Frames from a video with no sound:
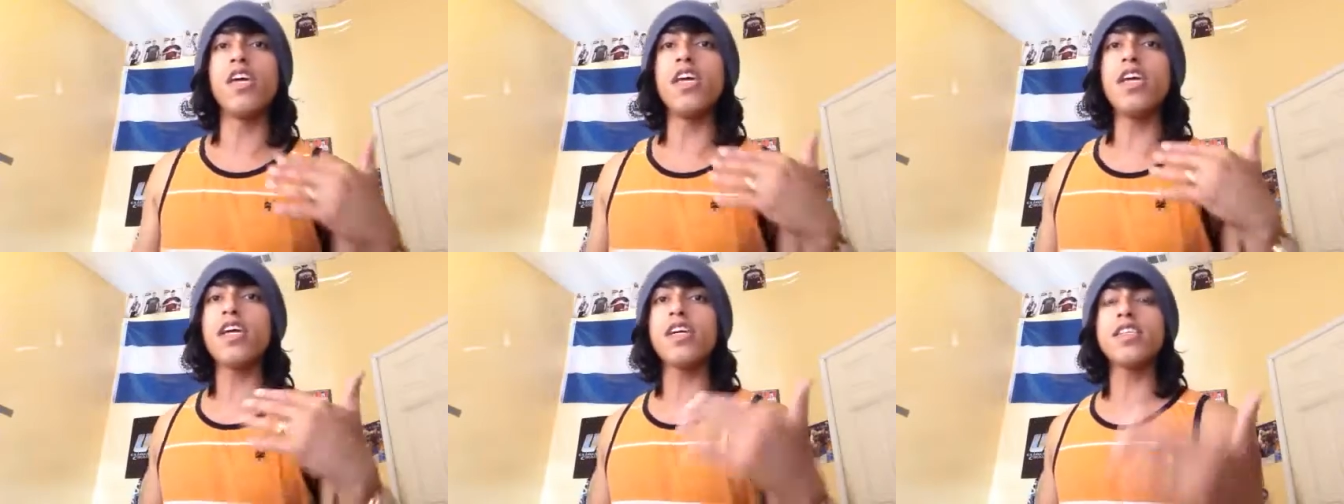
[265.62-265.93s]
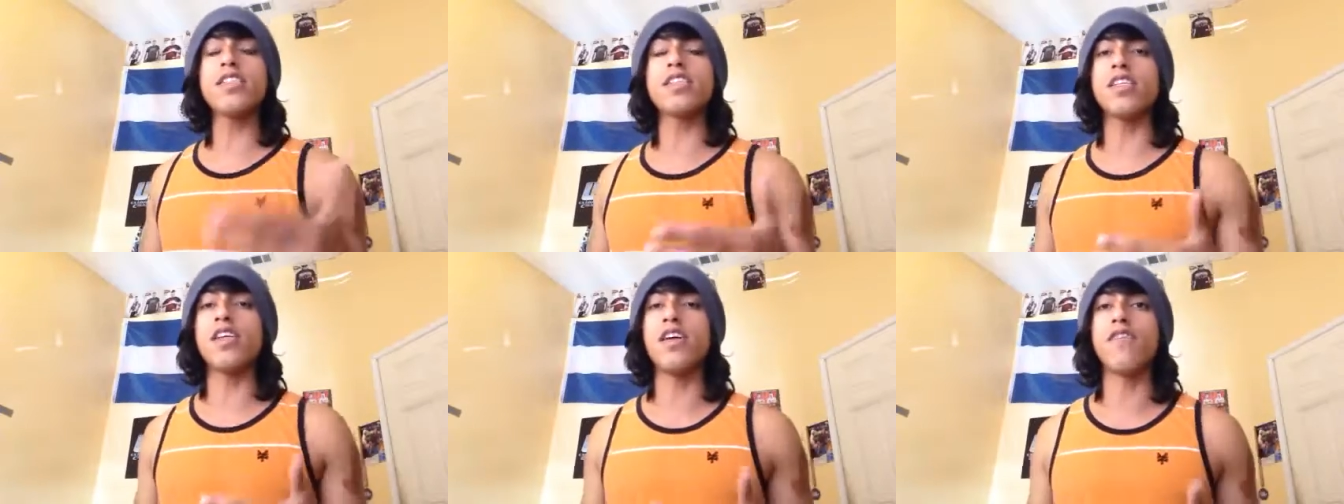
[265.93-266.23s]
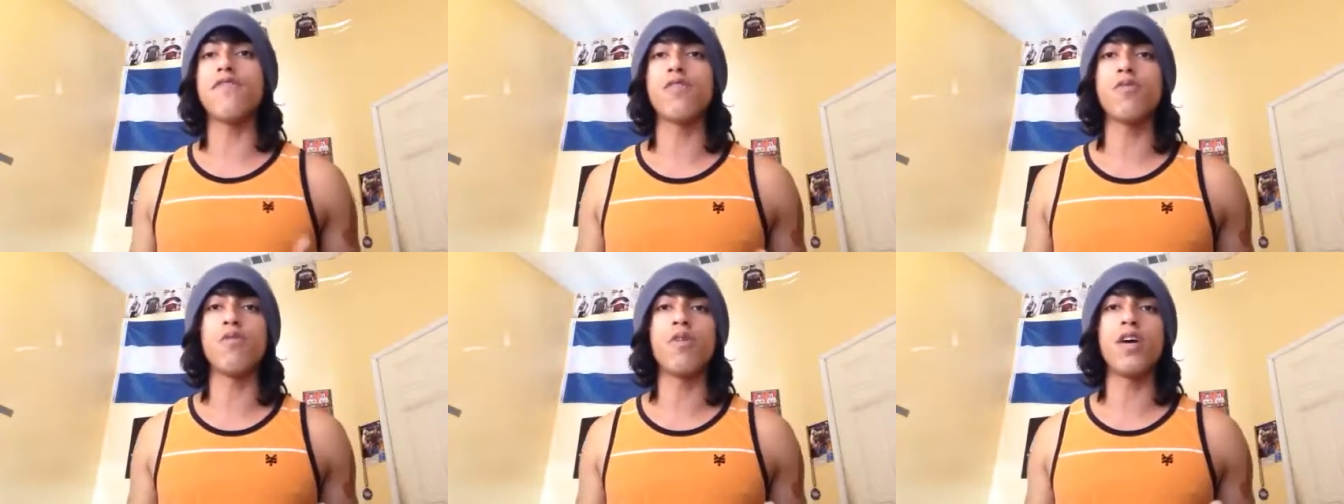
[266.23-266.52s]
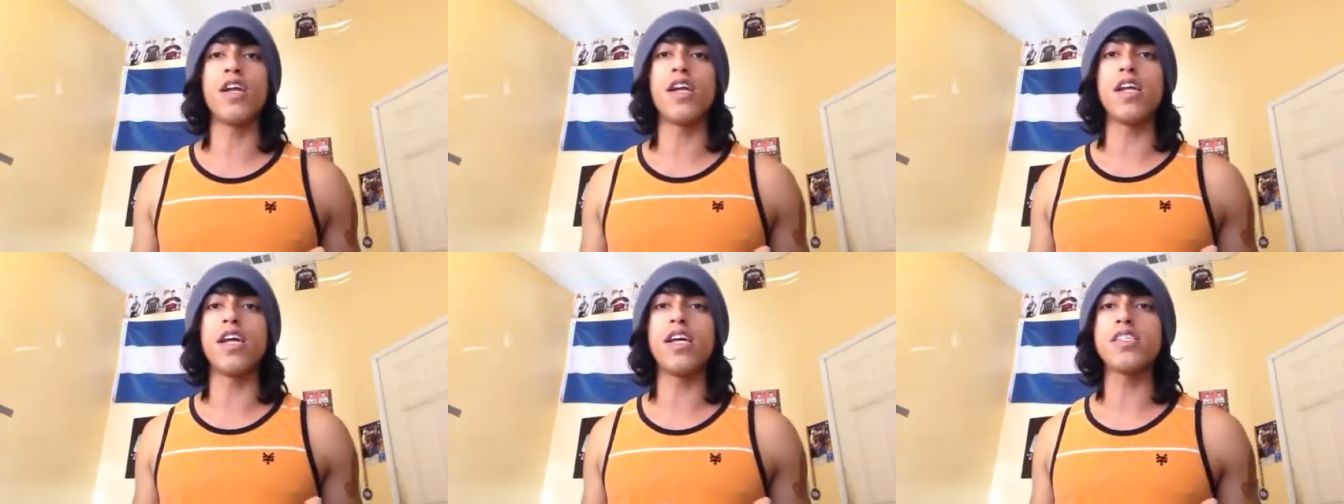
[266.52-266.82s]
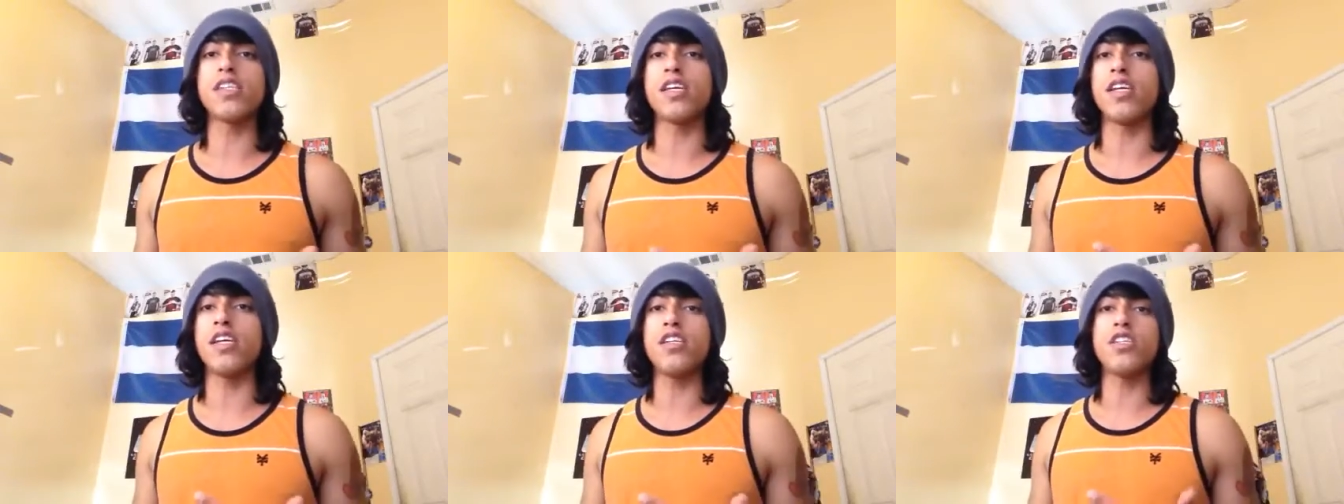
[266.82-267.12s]
he could see it for what it
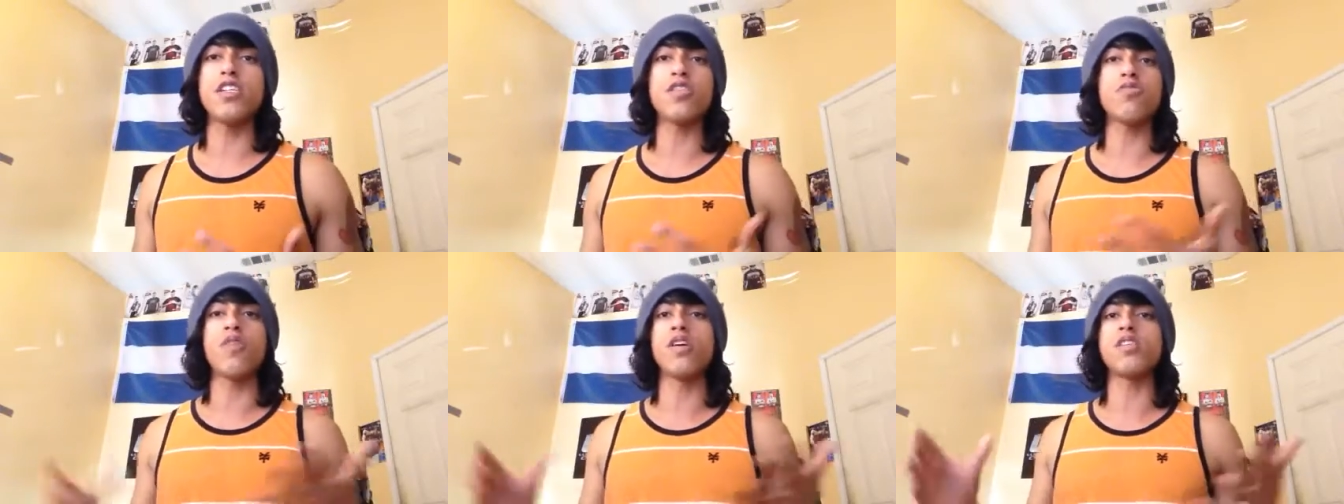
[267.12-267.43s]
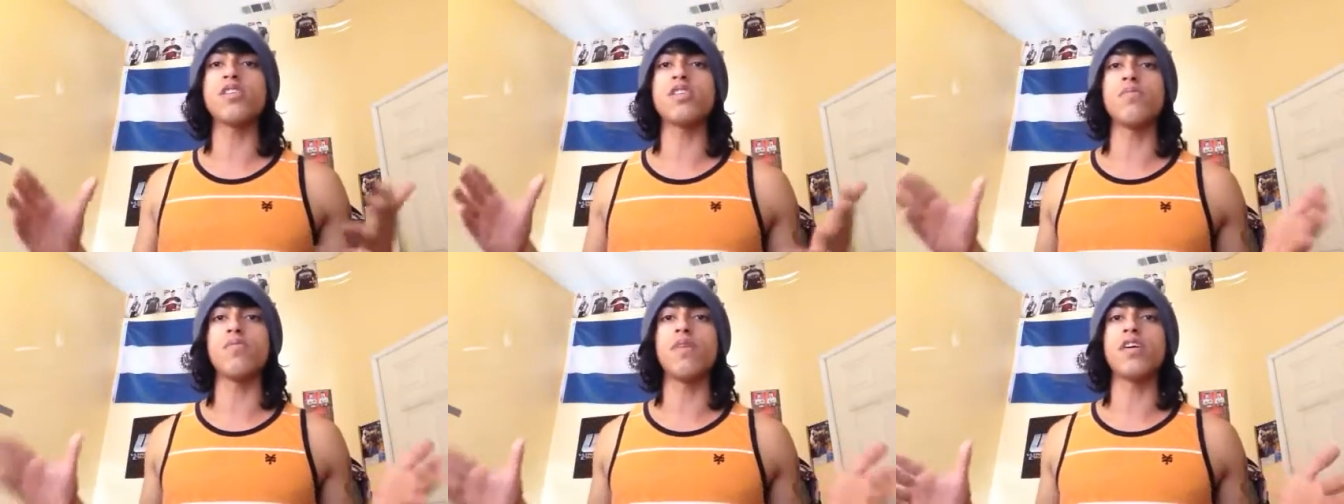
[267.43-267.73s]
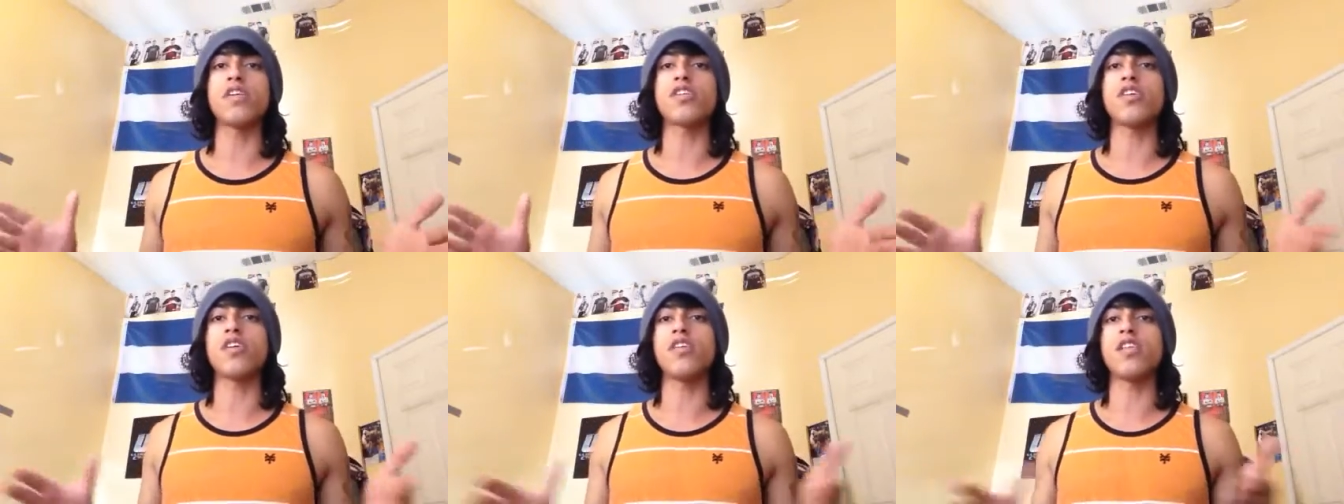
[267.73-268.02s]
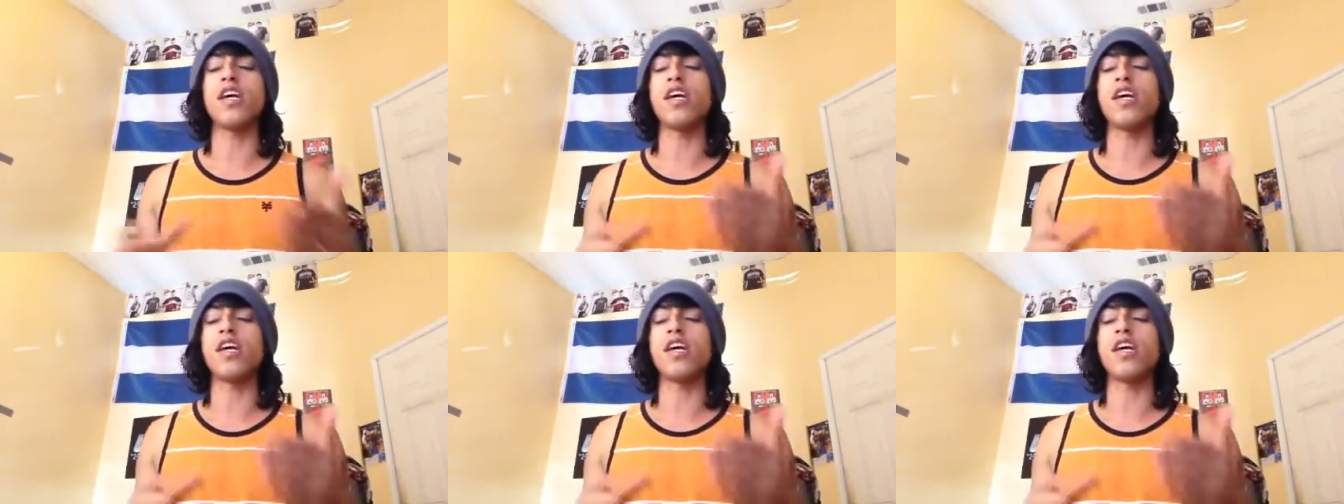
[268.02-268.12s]
is, and he just wants to make sure